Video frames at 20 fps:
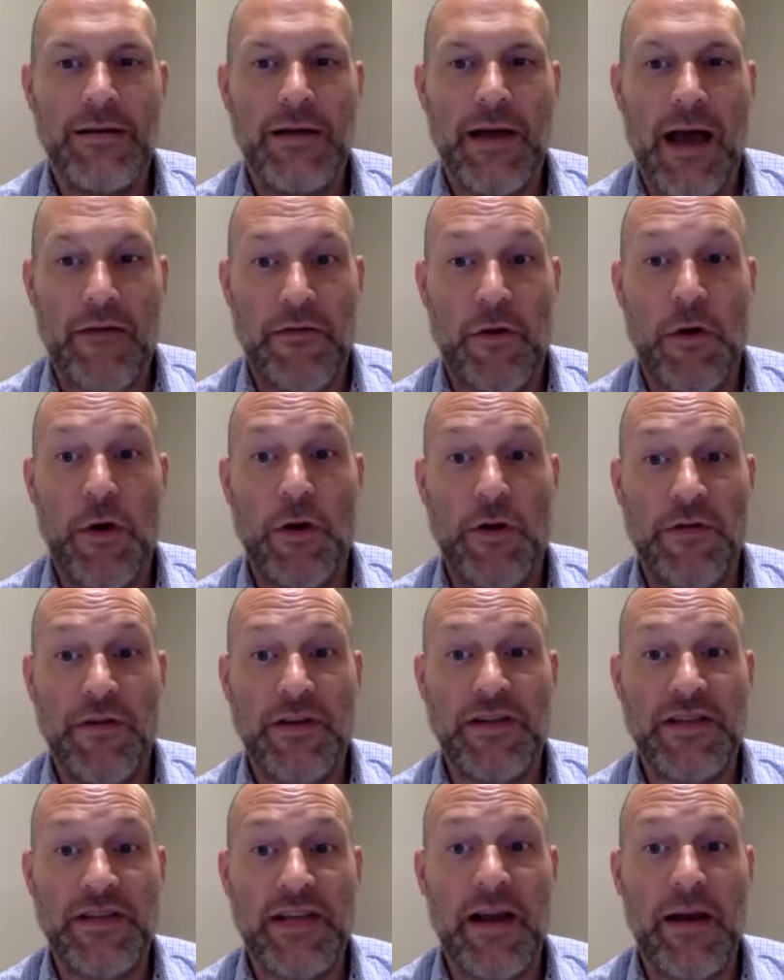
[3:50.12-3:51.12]
Yeah.
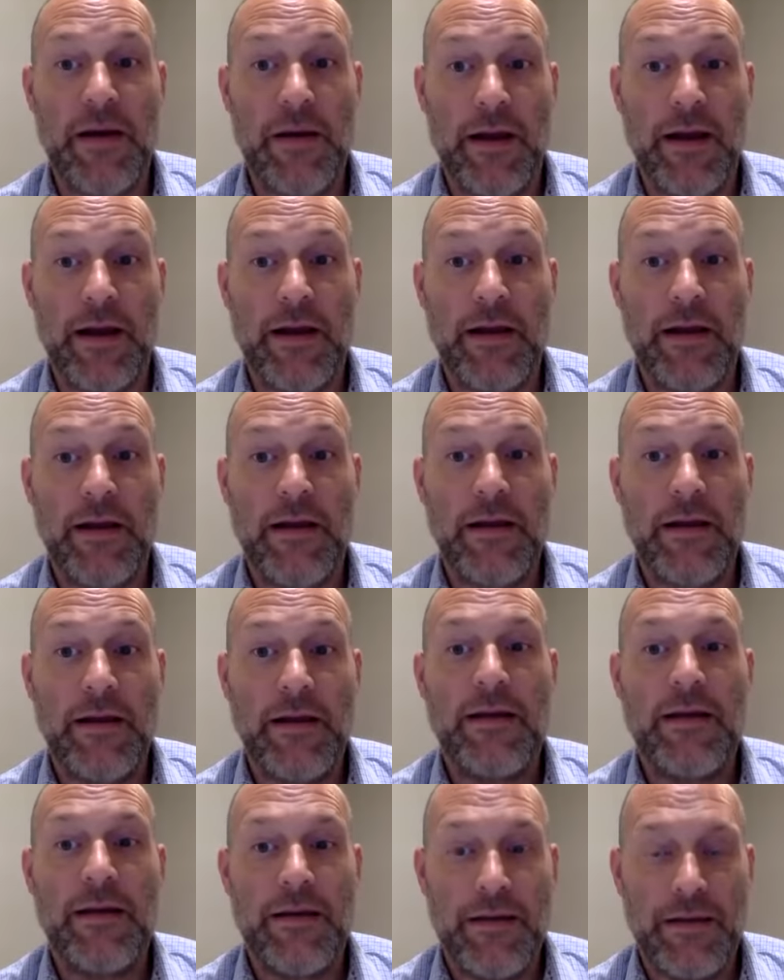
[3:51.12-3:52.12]
So on the dark
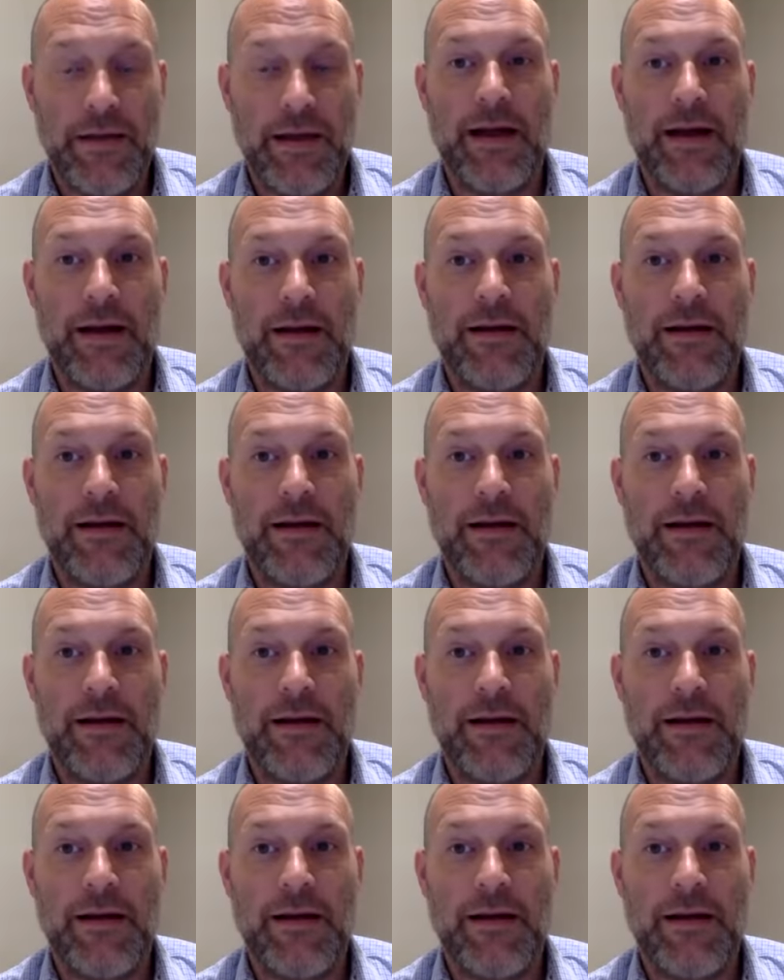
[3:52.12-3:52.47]
web, yeah.